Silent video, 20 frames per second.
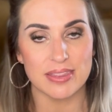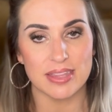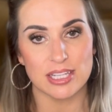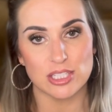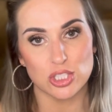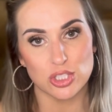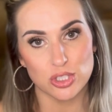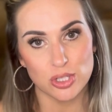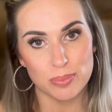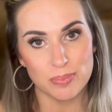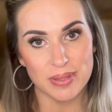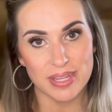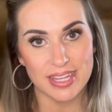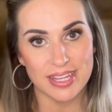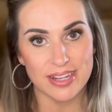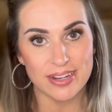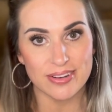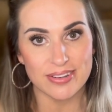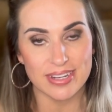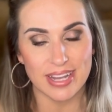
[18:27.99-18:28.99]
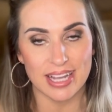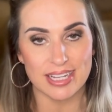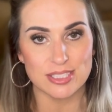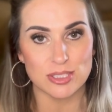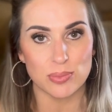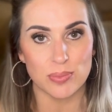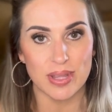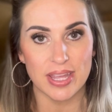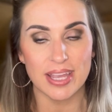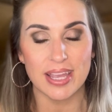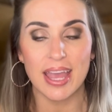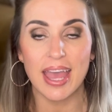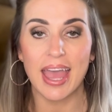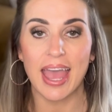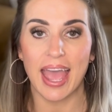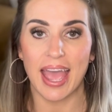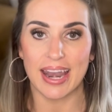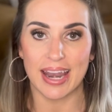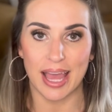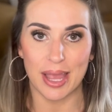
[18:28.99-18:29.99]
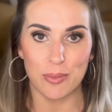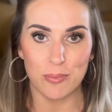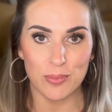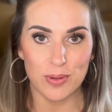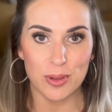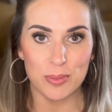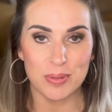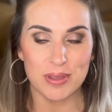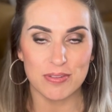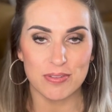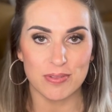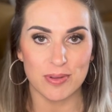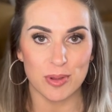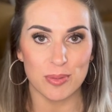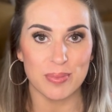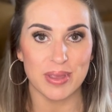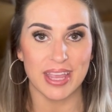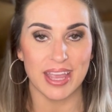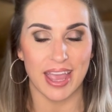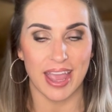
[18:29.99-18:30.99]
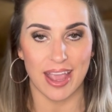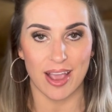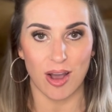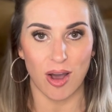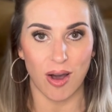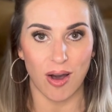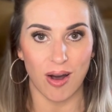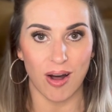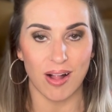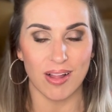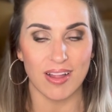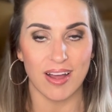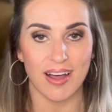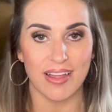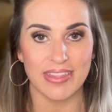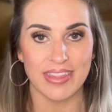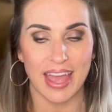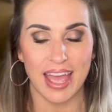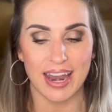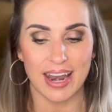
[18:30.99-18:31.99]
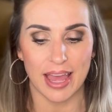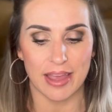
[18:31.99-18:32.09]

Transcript: They should be here next week, and I will be filming a haul on that.